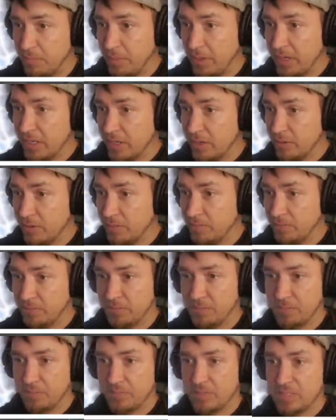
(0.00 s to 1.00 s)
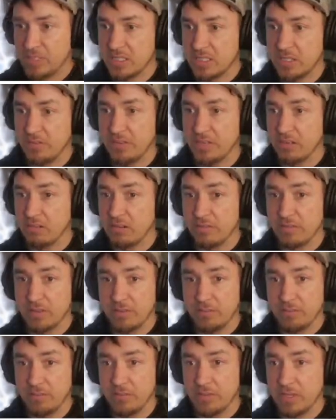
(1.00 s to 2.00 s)
a bio something or
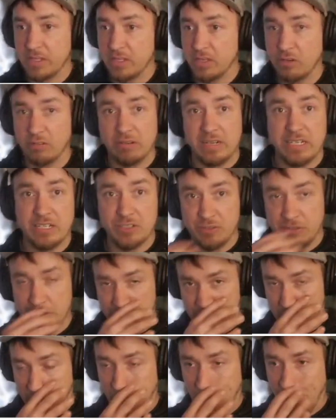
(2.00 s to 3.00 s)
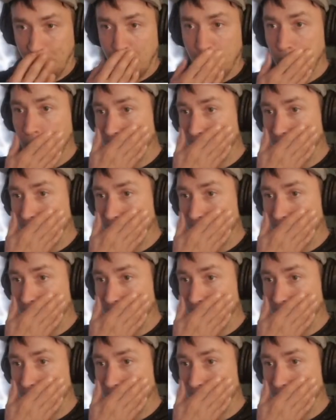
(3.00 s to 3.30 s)
other. I'm not really interested.